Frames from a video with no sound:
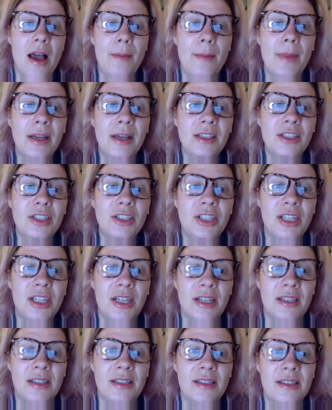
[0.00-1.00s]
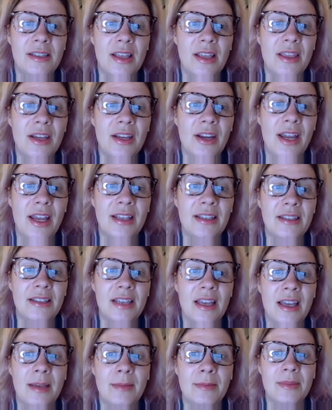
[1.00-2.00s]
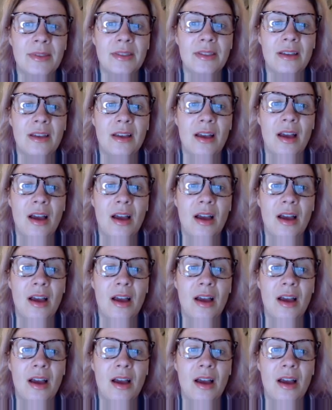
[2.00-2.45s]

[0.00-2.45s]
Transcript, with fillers: Among cheetahs, their enzymes